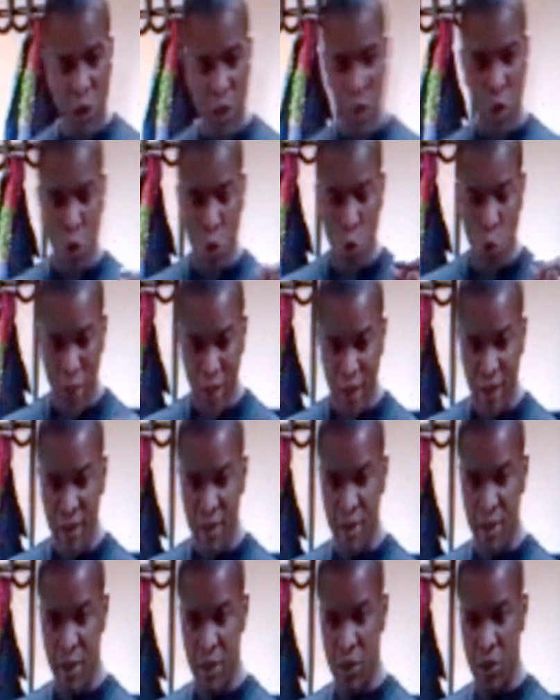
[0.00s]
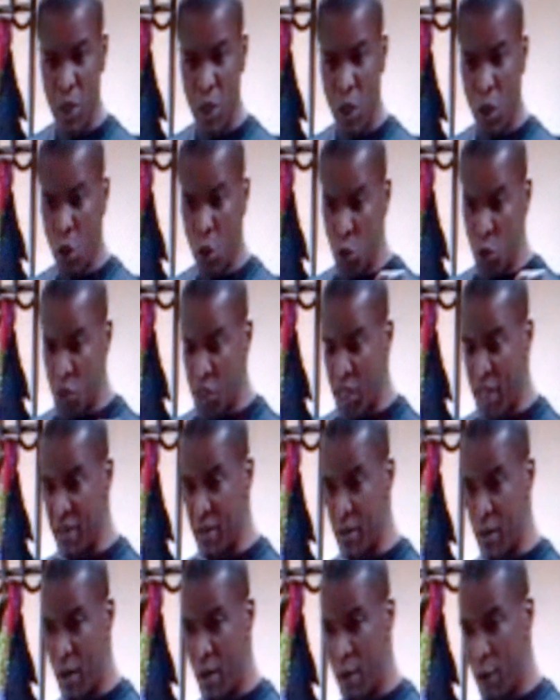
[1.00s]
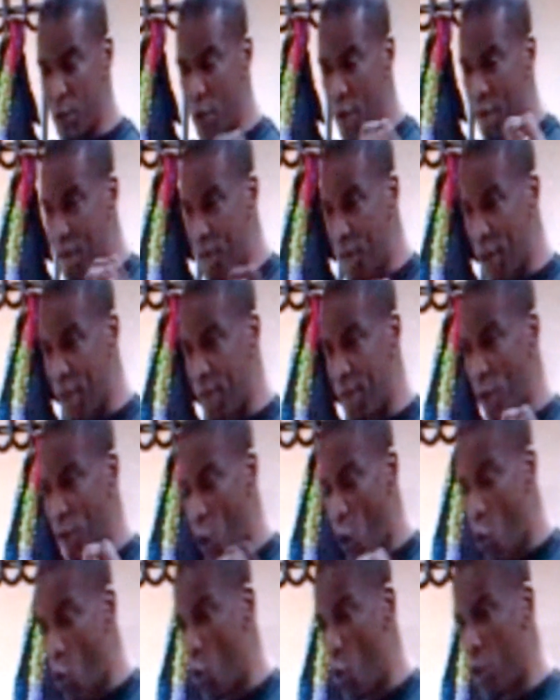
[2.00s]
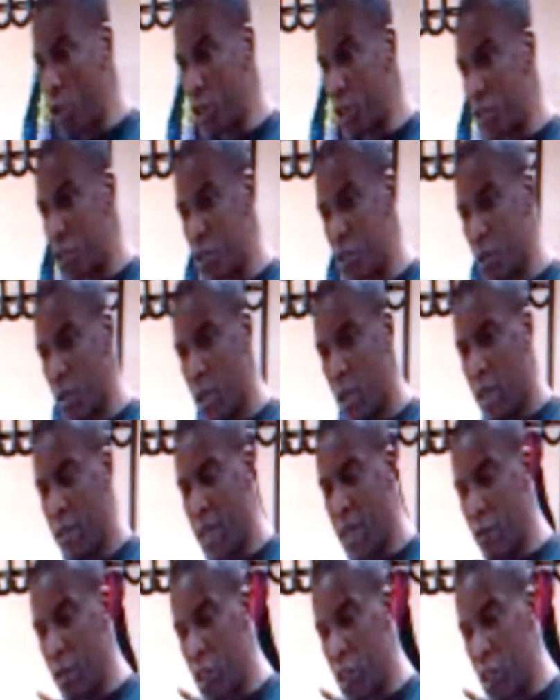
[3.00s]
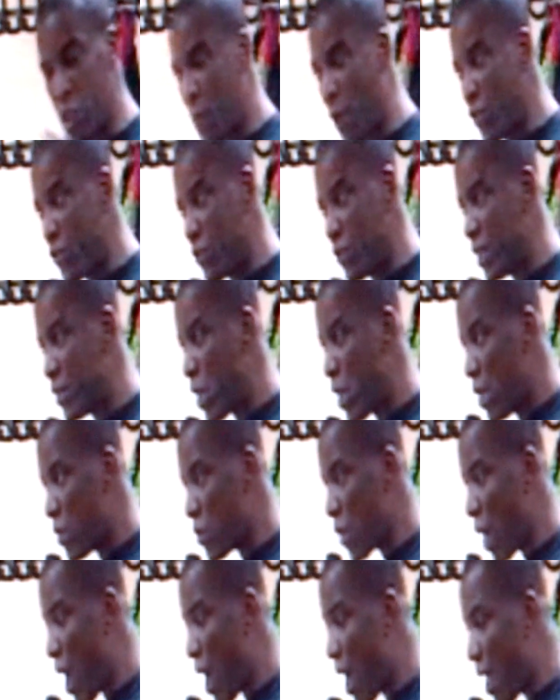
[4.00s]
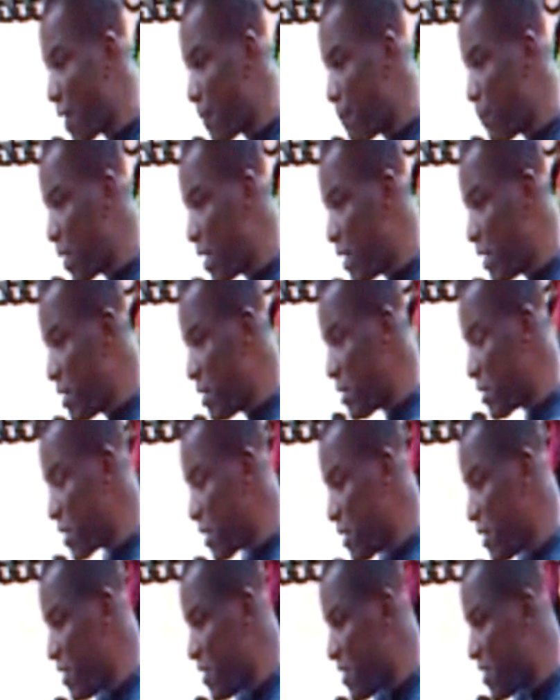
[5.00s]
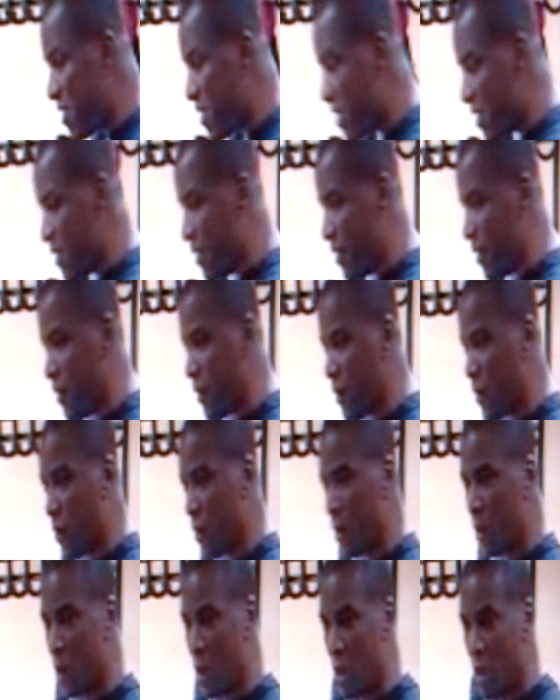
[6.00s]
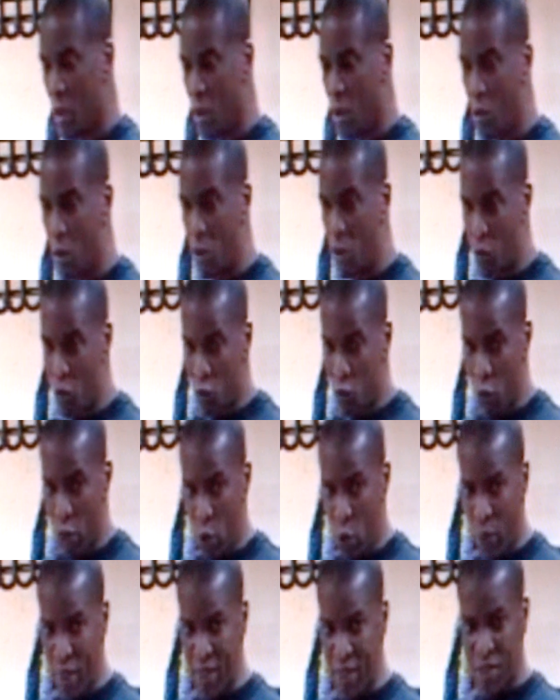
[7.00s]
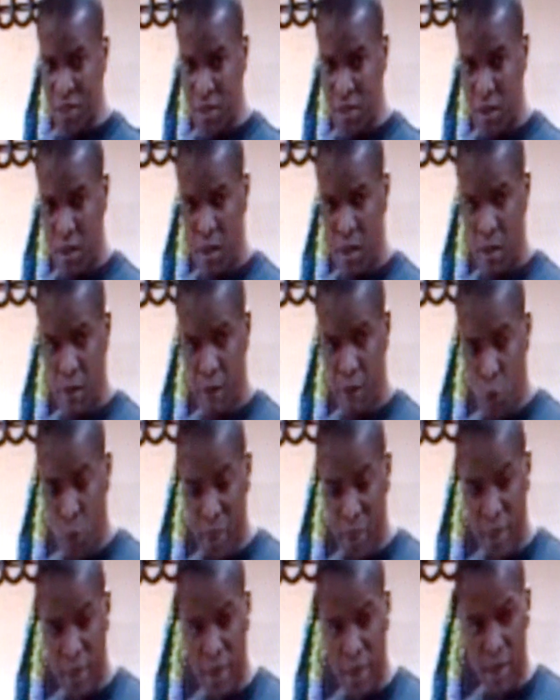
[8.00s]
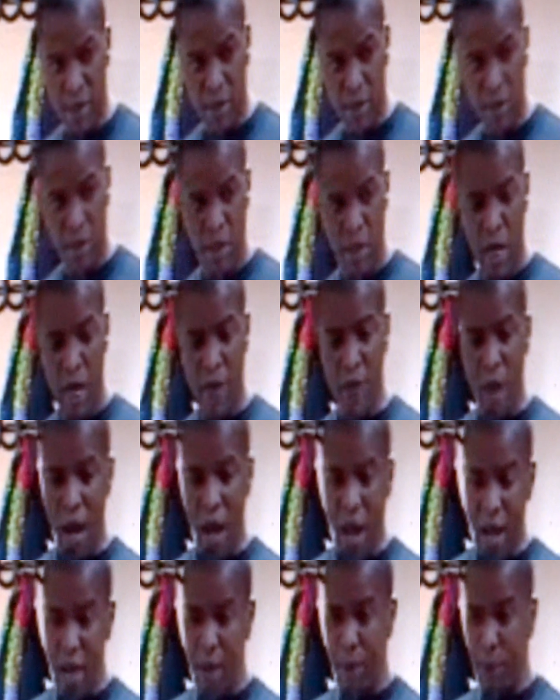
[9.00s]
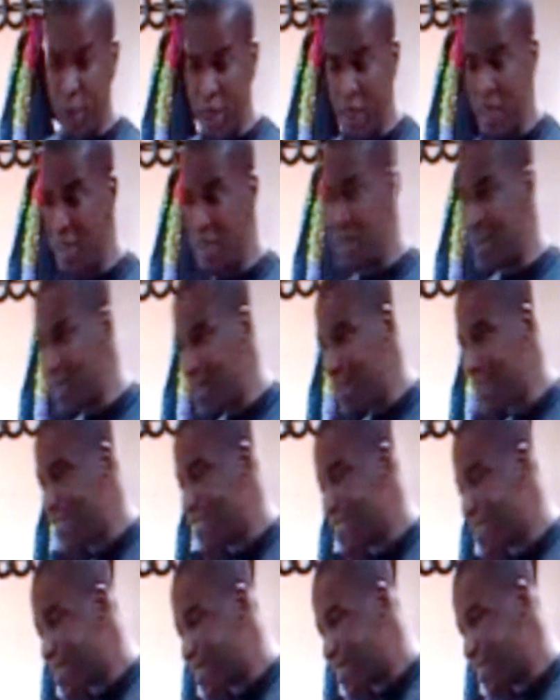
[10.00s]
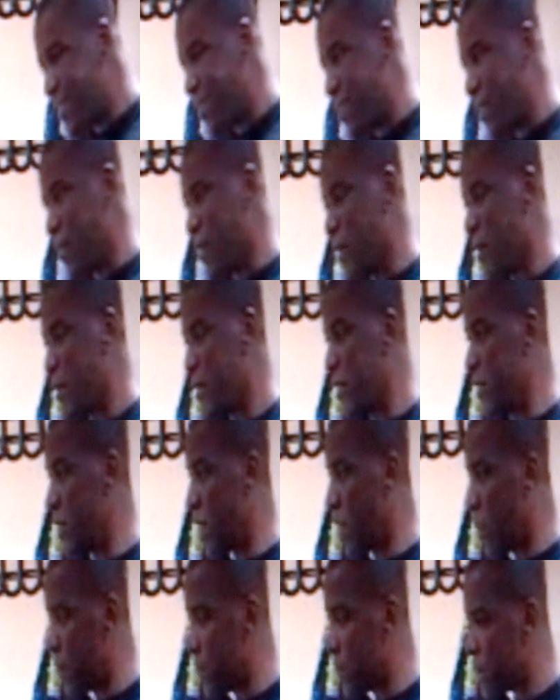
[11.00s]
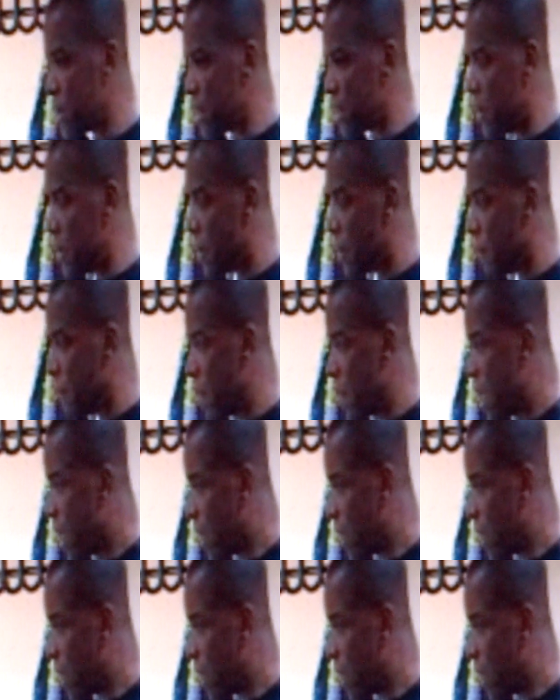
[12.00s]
critical witnesses, who said from the 5th of August, they responded to IPCC requests for witnesses. And the IPCC didn't go and see them